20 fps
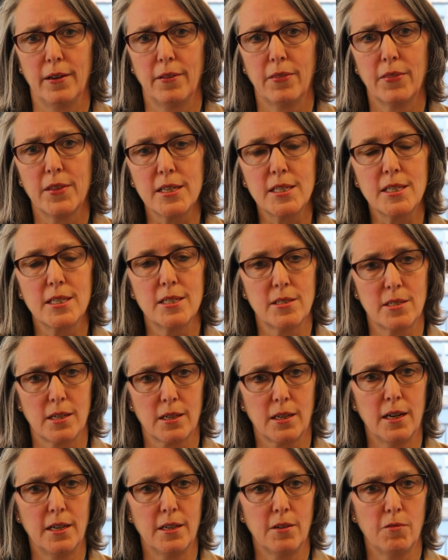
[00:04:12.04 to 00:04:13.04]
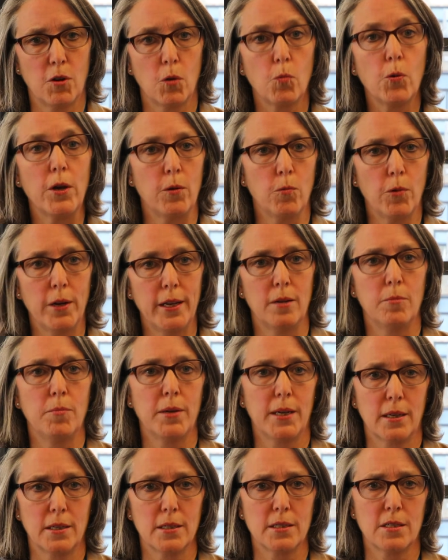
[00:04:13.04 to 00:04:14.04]
this is a kind of a win-win
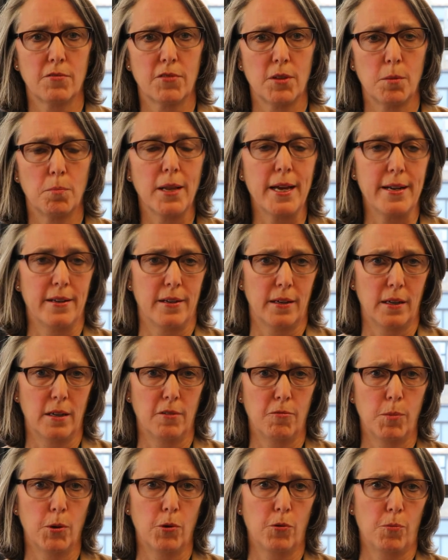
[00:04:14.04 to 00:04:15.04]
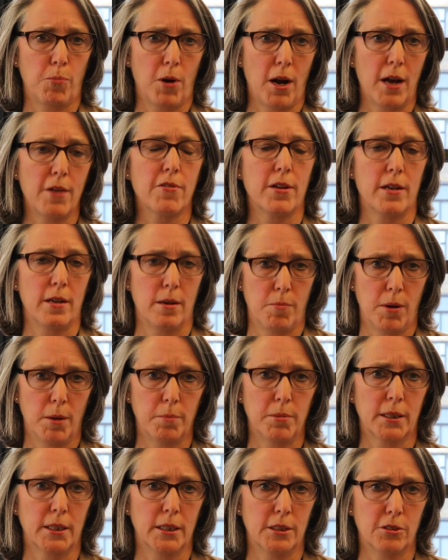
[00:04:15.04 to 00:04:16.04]
because of the blending of both private and
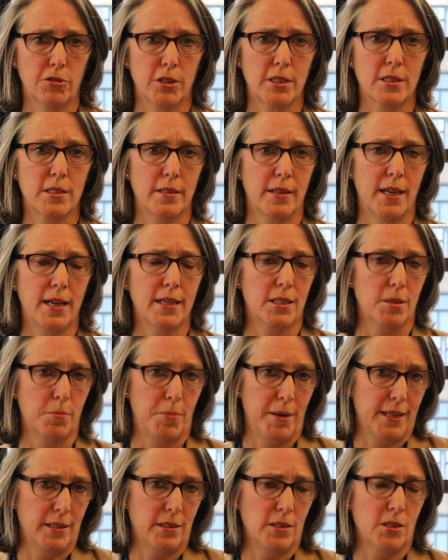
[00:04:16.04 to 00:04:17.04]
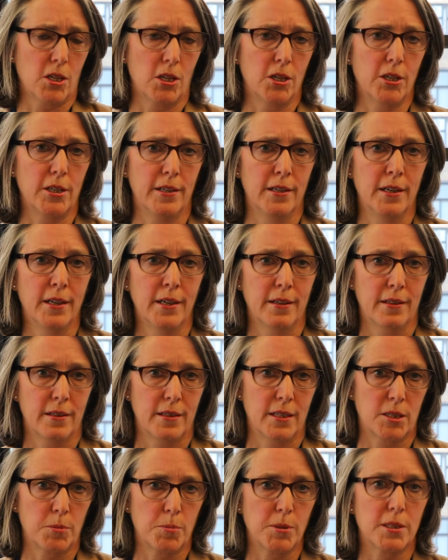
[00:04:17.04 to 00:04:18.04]
public interests. And that depends on
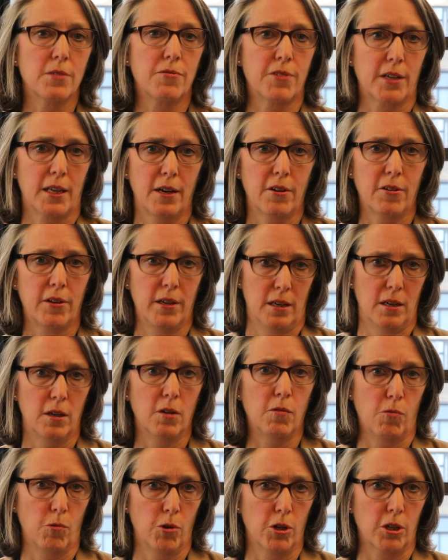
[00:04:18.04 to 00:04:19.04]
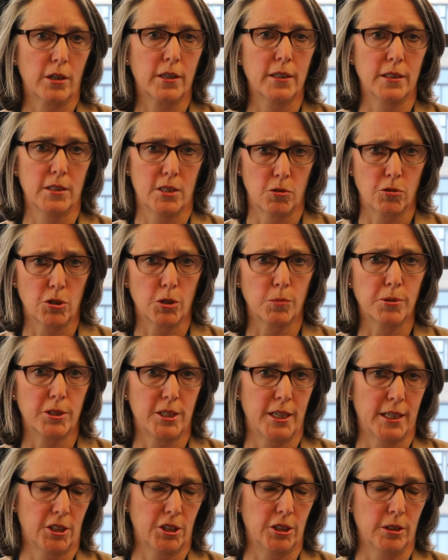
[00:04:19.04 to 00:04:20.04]
the specific area of work in social
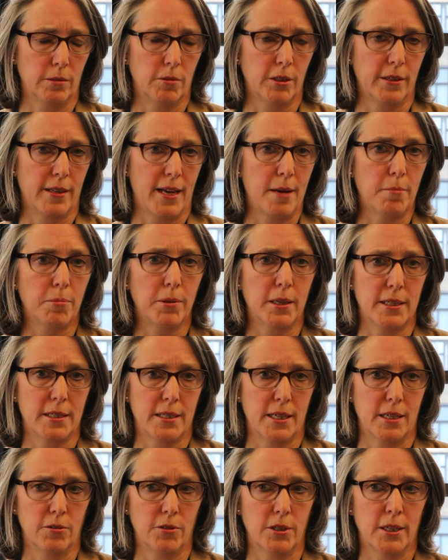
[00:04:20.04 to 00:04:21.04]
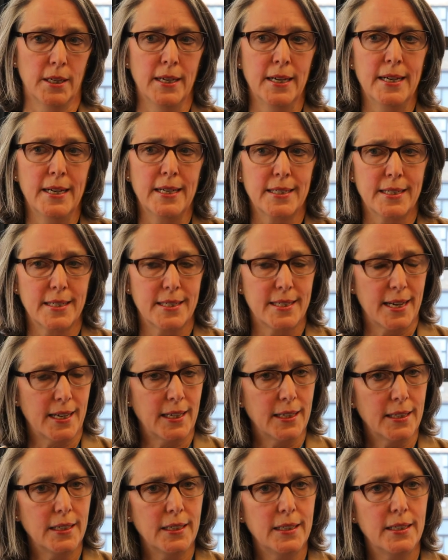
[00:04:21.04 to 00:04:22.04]
protection where that plays out.
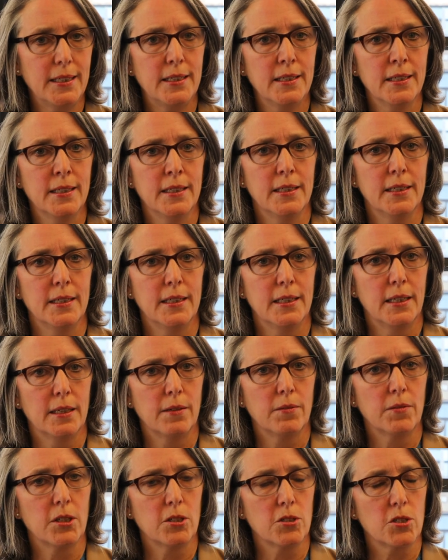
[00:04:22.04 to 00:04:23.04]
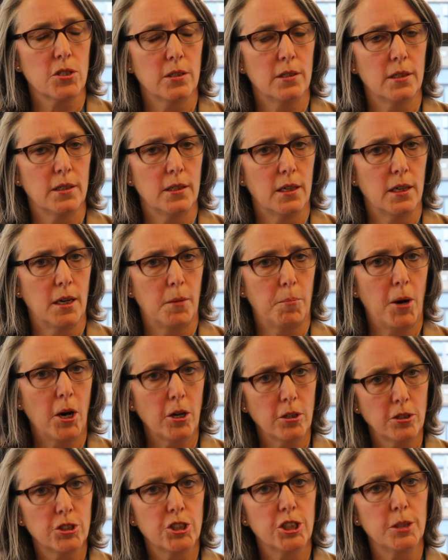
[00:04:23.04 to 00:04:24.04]
Secondly, there's a
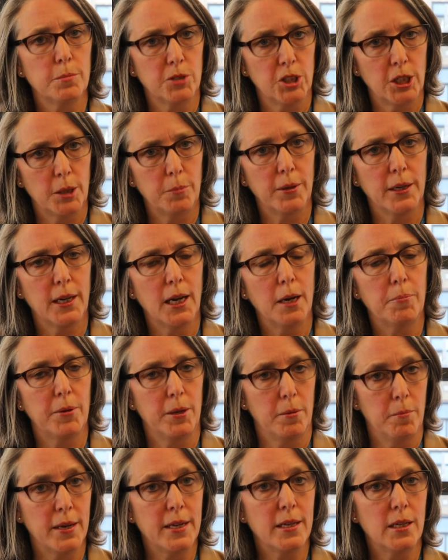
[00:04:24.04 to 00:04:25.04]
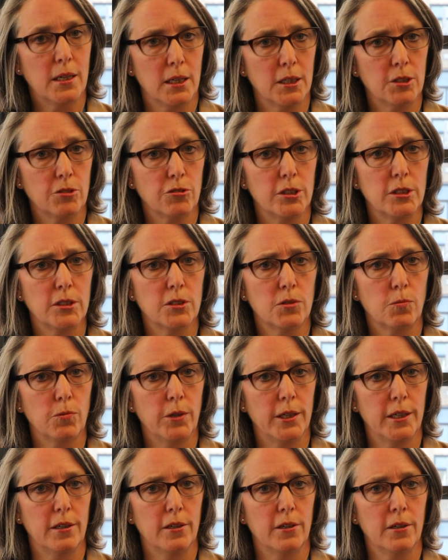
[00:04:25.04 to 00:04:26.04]
partnership shaping up in many countries
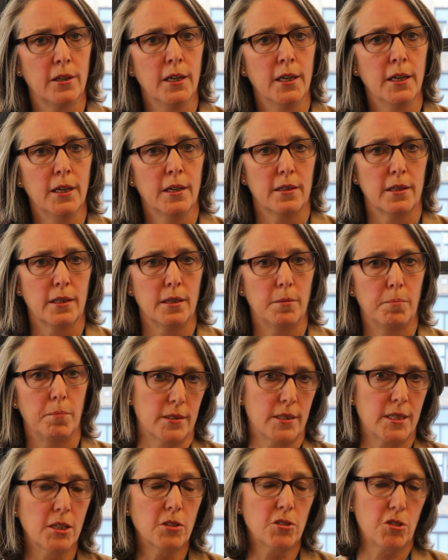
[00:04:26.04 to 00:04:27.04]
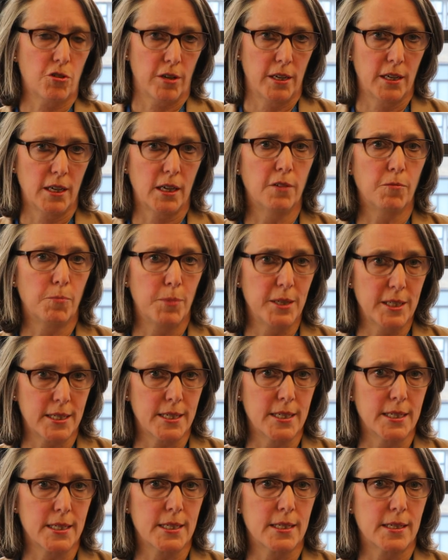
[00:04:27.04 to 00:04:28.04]
where the skills training of
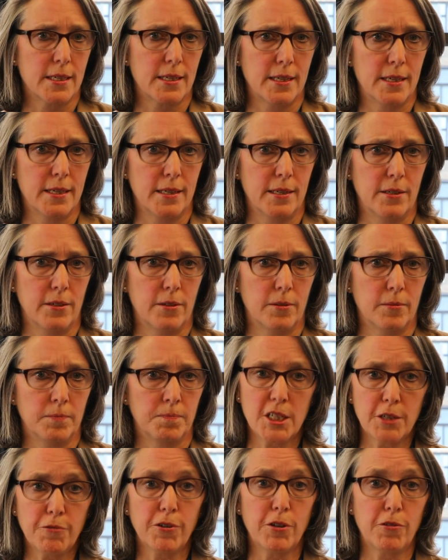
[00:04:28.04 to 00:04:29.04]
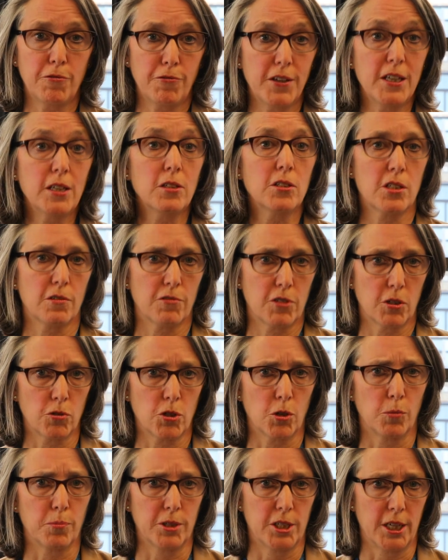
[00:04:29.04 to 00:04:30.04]
business in different fields of
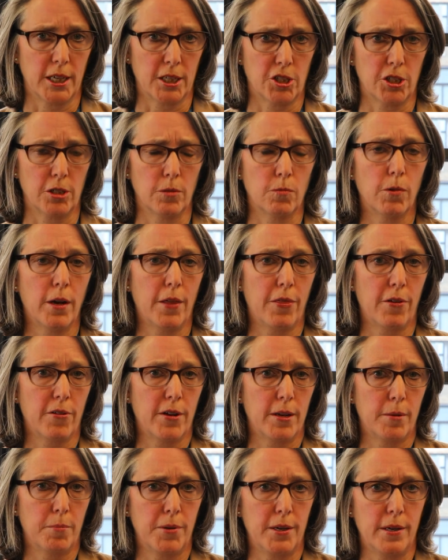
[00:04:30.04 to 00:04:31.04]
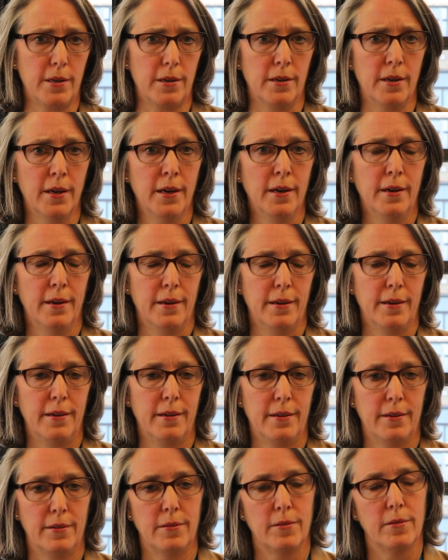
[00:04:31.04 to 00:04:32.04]
social protection, whether it be
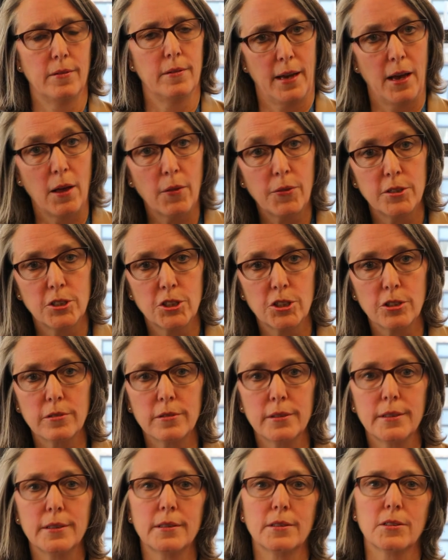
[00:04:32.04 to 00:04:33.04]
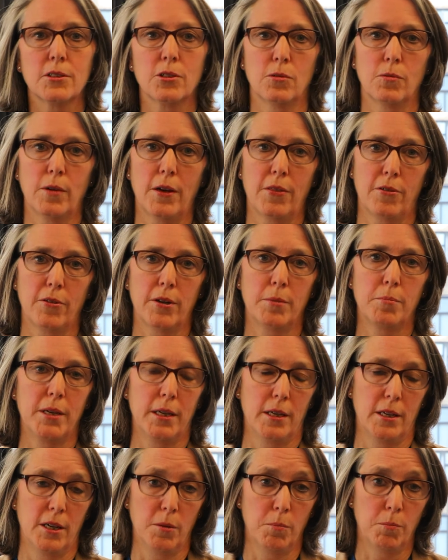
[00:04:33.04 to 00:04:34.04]
in health insurance or whether it
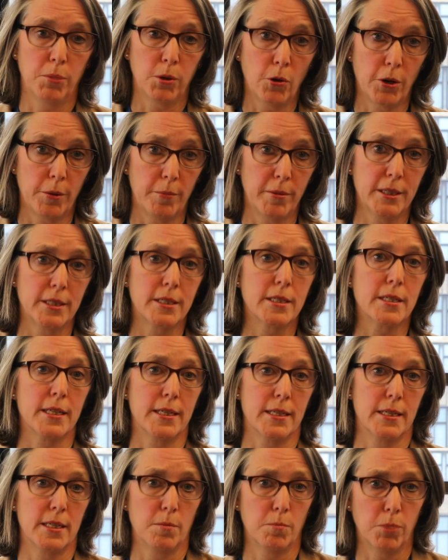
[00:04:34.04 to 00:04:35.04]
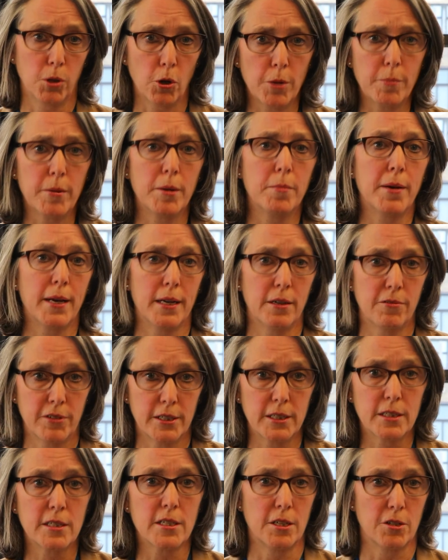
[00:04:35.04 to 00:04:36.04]
be in employment and employment
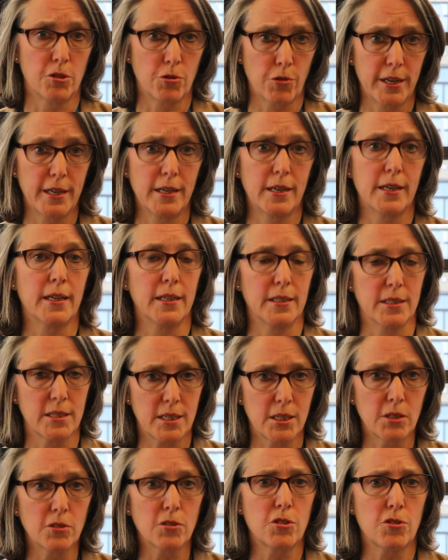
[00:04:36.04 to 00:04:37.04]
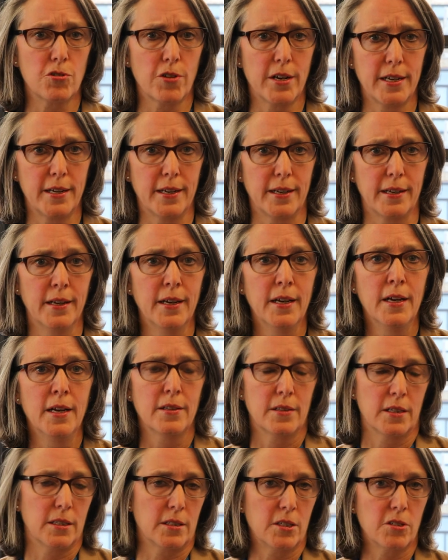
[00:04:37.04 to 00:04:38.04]
benefits and training and skills training,
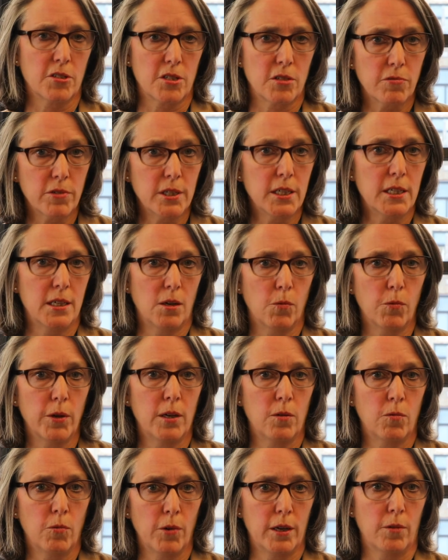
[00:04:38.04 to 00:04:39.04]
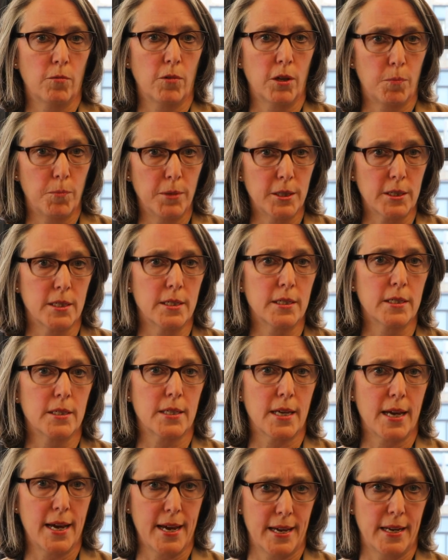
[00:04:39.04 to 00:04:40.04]
that there's really a win-win with
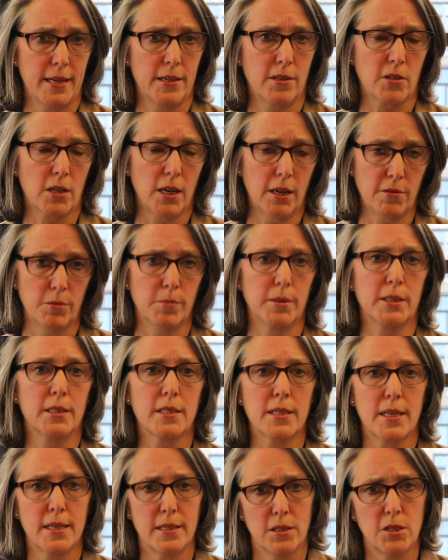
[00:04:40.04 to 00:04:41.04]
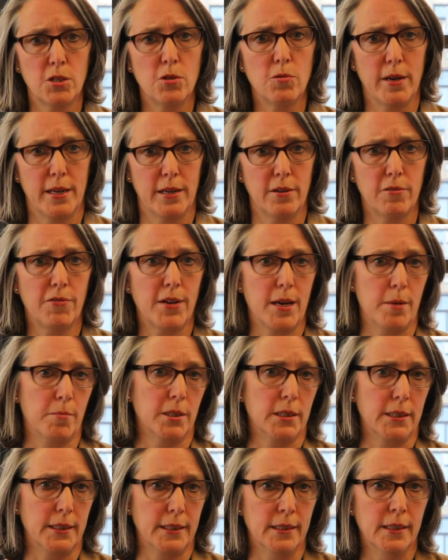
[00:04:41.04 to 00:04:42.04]
business and governments and the UN
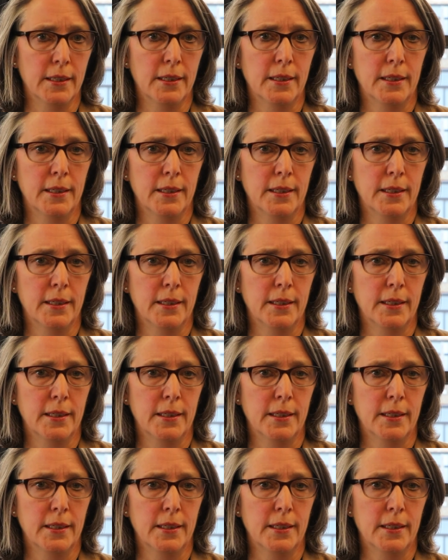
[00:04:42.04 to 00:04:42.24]
family